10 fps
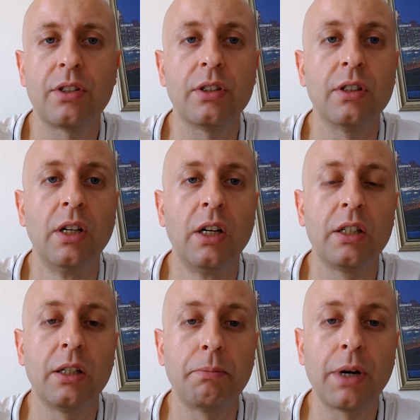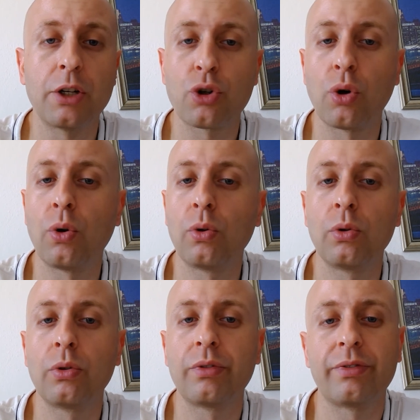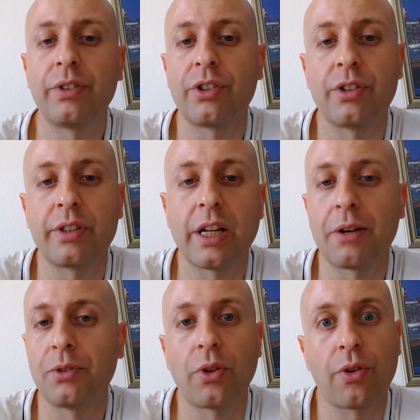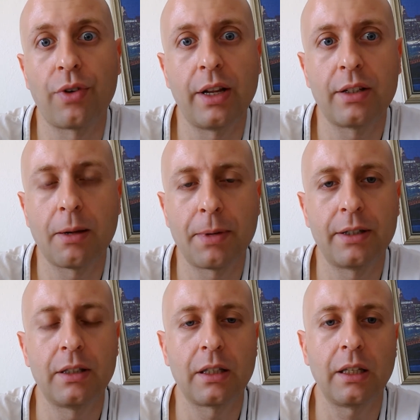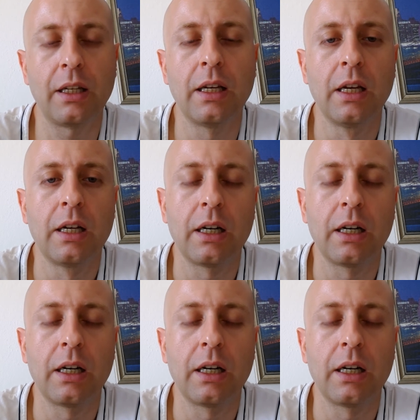The punch hole, which is now the trend apparently,